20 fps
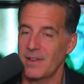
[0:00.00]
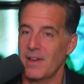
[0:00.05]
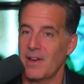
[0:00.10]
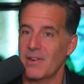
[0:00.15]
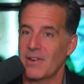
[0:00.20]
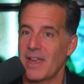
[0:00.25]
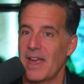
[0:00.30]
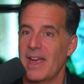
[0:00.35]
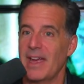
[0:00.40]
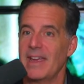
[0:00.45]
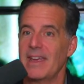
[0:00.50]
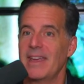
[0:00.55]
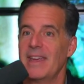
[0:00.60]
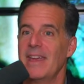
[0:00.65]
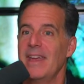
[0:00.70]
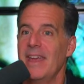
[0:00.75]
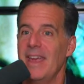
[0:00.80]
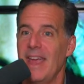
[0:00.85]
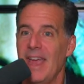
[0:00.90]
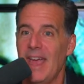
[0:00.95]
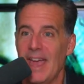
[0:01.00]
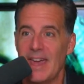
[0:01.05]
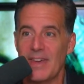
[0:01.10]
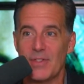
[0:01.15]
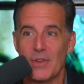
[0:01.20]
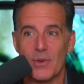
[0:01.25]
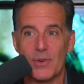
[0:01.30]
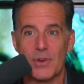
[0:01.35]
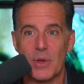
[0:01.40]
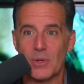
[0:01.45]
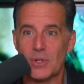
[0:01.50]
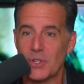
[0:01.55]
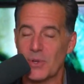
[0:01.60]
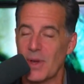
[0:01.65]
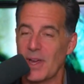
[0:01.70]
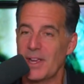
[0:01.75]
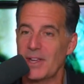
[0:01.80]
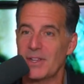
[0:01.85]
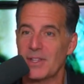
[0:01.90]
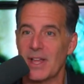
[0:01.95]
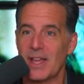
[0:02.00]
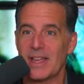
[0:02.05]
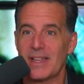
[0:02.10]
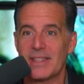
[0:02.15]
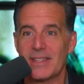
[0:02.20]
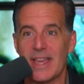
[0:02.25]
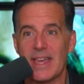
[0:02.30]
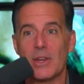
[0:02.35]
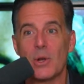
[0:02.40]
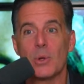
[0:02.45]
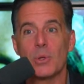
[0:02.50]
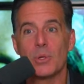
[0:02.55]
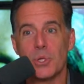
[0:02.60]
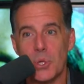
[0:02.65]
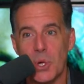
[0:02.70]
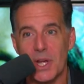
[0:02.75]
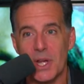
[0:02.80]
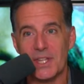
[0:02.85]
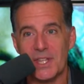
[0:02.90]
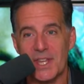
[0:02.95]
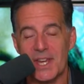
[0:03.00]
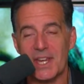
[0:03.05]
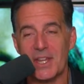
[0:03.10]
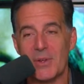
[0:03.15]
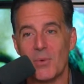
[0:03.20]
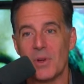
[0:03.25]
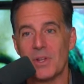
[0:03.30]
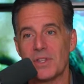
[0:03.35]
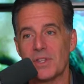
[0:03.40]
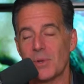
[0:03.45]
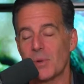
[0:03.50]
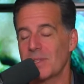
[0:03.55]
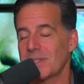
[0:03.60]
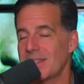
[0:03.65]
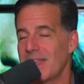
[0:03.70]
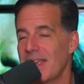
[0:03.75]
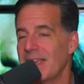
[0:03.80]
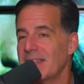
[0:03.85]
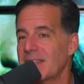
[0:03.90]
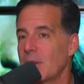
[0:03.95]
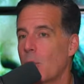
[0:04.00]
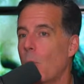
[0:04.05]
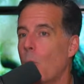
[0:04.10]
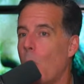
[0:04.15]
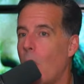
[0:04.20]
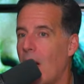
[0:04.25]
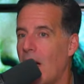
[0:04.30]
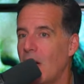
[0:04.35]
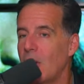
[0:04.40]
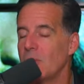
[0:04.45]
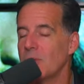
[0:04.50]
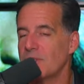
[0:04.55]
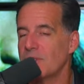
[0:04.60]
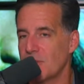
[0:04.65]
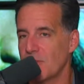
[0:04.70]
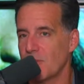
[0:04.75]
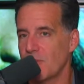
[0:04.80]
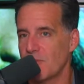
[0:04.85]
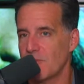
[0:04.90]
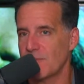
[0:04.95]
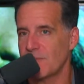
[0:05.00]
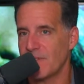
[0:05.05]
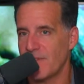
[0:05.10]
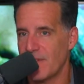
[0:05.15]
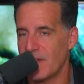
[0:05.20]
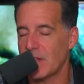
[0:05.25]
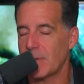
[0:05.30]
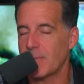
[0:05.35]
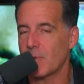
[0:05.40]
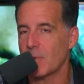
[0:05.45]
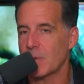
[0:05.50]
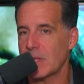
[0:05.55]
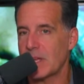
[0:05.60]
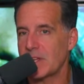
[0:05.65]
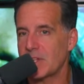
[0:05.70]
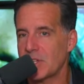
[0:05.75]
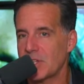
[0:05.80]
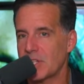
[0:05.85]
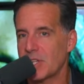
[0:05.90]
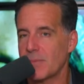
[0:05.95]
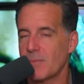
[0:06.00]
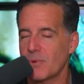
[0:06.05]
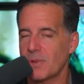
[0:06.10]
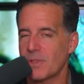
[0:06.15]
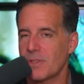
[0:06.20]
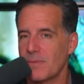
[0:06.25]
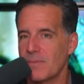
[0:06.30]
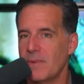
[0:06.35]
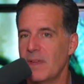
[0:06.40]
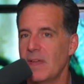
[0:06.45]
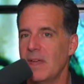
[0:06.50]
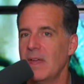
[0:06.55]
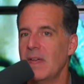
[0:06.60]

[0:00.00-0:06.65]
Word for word: Okay. And they're no strange, like they don't trust anyone. it takes a while to develop a relationship with them.